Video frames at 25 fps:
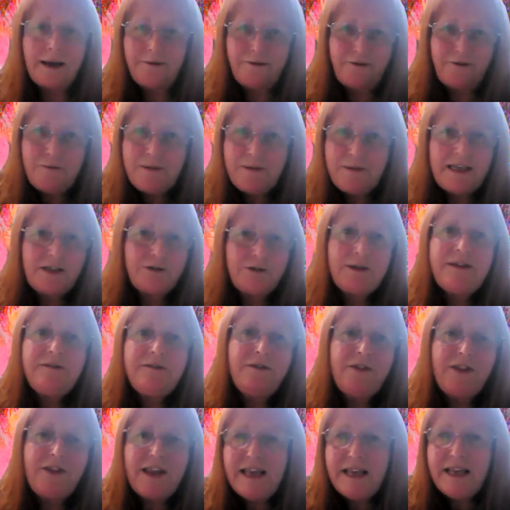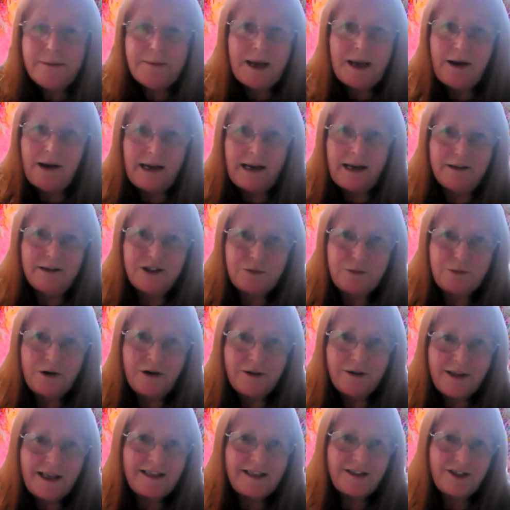for me to even think about
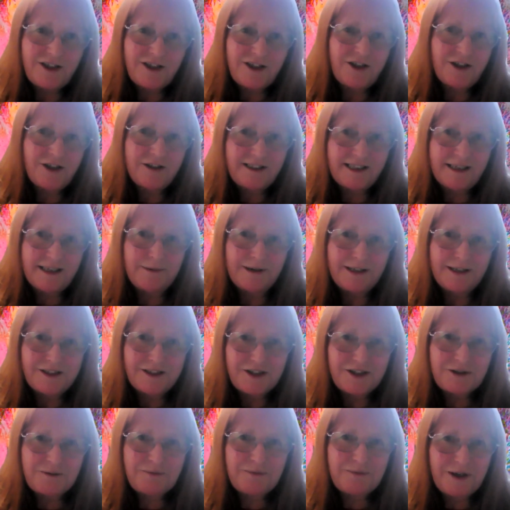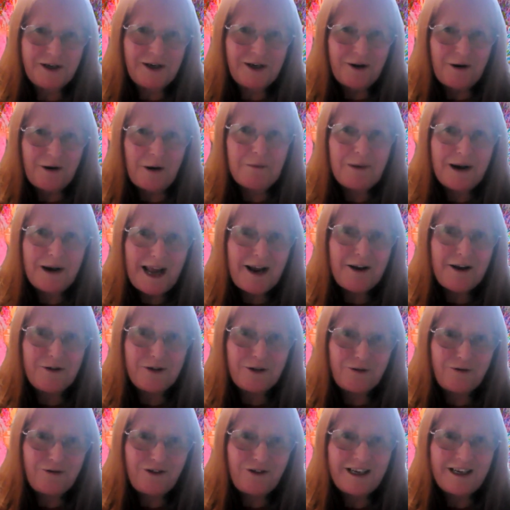housework, that's just shows how much, you know, I'm
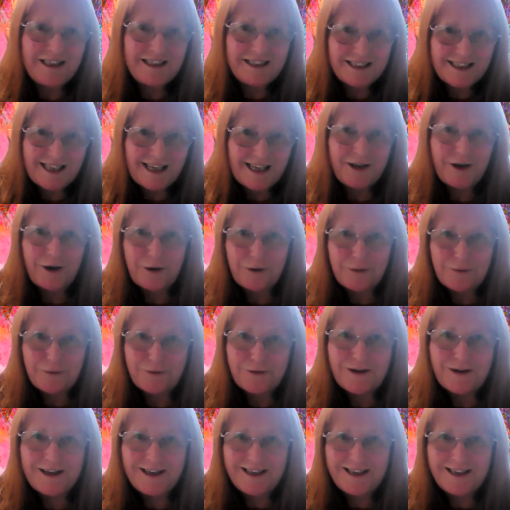allowing the fear to take over.